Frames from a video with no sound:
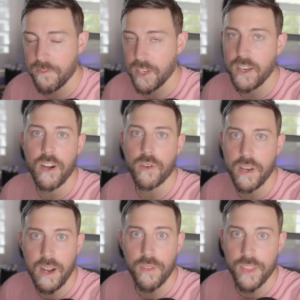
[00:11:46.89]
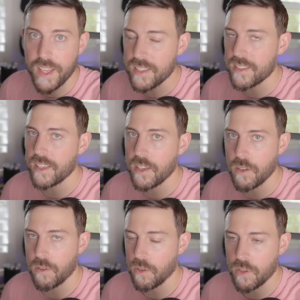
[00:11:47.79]
to narrow down the
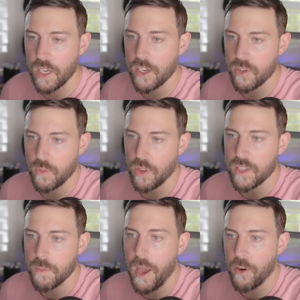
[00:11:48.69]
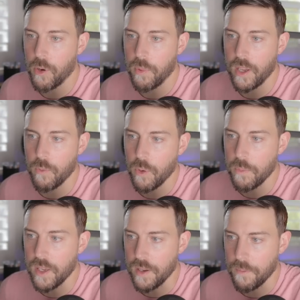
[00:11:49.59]
singular location where this battery plant will
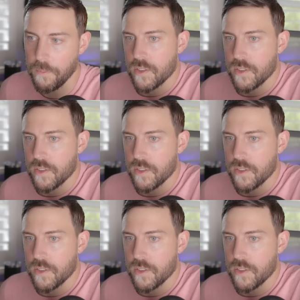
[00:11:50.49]
be.